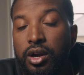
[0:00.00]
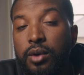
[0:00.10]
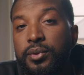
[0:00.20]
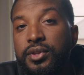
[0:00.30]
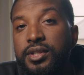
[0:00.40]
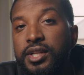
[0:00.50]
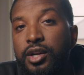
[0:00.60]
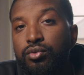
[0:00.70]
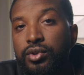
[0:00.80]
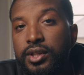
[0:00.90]
A couple of things that I
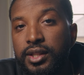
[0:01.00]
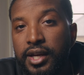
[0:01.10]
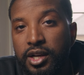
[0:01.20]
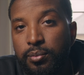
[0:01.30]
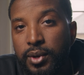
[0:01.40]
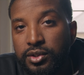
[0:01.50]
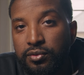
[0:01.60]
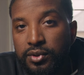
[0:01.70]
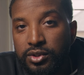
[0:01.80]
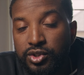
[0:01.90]
really like about the
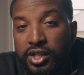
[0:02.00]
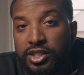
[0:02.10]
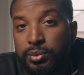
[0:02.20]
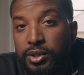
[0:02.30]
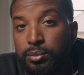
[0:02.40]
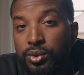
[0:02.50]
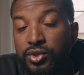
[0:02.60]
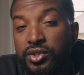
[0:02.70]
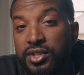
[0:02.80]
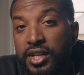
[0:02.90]
Viltrox speed
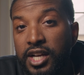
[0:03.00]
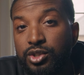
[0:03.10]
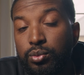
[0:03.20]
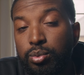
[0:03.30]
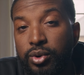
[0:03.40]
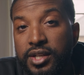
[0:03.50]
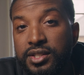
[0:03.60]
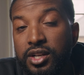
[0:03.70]
booster is its actual price.